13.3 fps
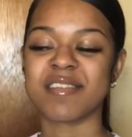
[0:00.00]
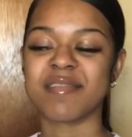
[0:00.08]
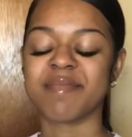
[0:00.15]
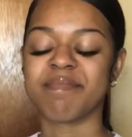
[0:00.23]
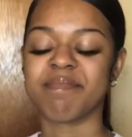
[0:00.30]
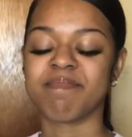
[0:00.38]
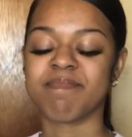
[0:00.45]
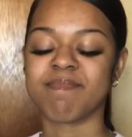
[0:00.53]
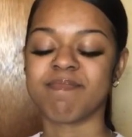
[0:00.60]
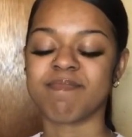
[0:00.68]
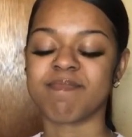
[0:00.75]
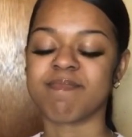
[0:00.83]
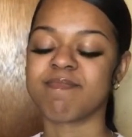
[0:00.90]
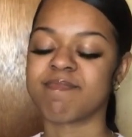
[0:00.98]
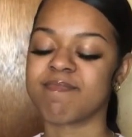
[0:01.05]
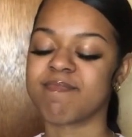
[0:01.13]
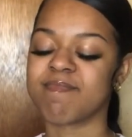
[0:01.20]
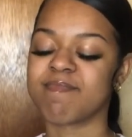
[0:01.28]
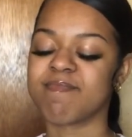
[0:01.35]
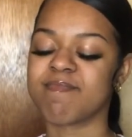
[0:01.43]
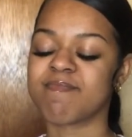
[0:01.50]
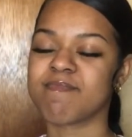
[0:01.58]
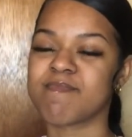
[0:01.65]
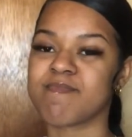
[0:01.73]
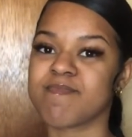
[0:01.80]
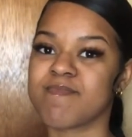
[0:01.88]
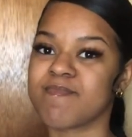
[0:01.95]

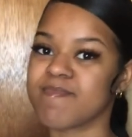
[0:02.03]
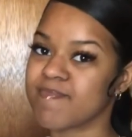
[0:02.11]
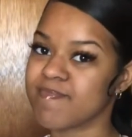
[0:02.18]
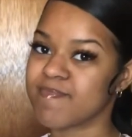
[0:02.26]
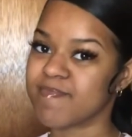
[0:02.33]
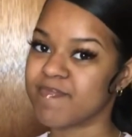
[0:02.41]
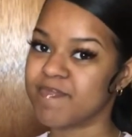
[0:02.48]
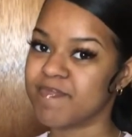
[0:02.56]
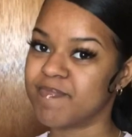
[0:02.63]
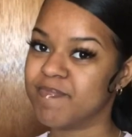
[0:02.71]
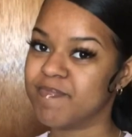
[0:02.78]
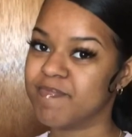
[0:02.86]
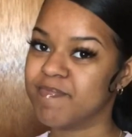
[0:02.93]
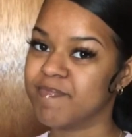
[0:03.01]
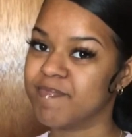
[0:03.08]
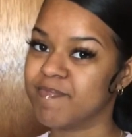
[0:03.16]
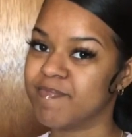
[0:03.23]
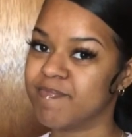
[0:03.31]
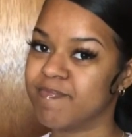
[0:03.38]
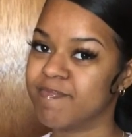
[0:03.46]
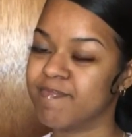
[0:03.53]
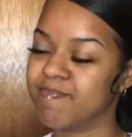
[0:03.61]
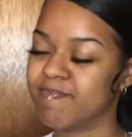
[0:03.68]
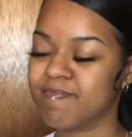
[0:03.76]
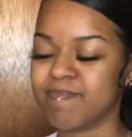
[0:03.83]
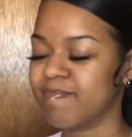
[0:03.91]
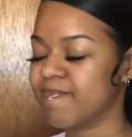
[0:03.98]

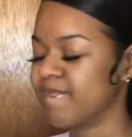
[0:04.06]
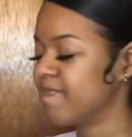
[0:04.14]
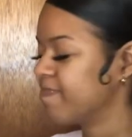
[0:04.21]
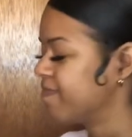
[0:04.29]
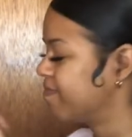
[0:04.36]
Nothing is said.